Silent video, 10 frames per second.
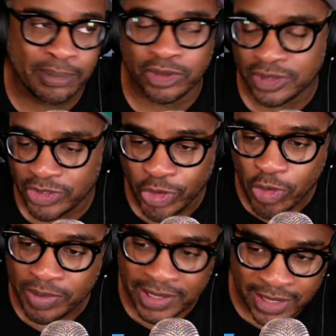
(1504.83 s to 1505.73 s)
person
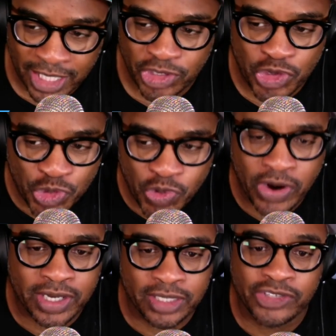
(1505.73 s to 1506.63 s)
told me, he's like, you are
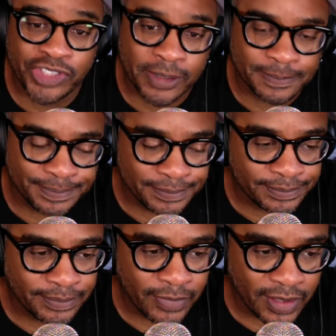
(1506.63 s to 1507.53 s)
in the gym.
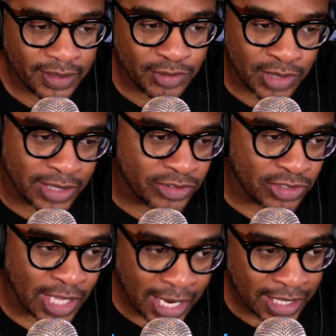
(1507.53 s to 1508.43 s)
And he's like, there's
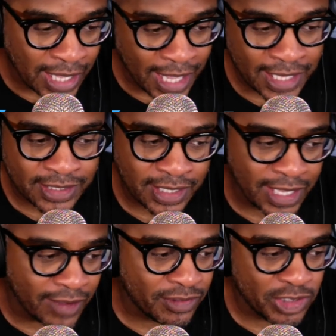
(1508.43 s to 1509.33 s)
a lot of guys that
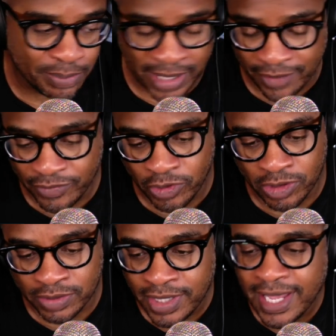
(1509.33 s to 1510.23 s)
have these
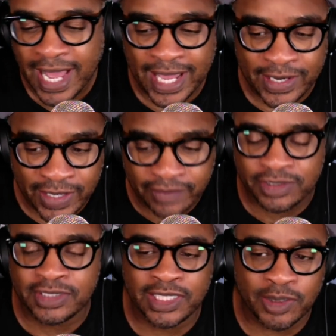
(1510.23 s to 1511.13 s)
platforms. I never
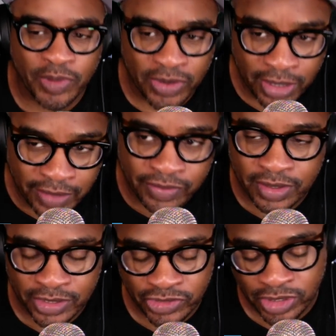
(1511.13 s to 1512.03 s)
see them. They're never
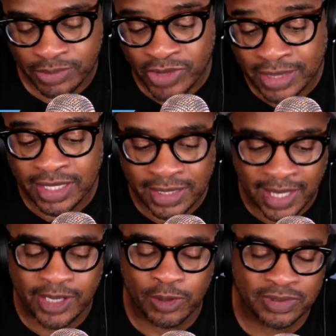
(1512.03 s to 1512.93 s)
in the gym. So I think
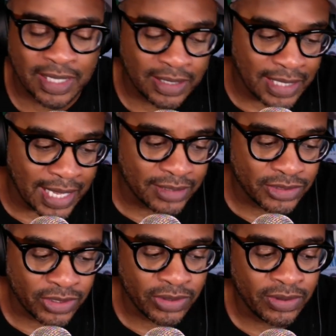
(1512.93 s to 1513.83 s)
that helps out a lot.
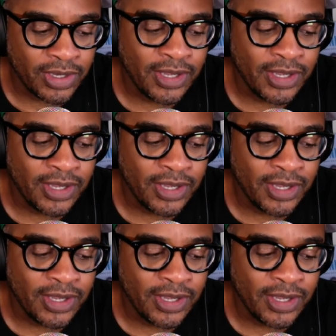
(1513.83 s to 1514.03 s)
So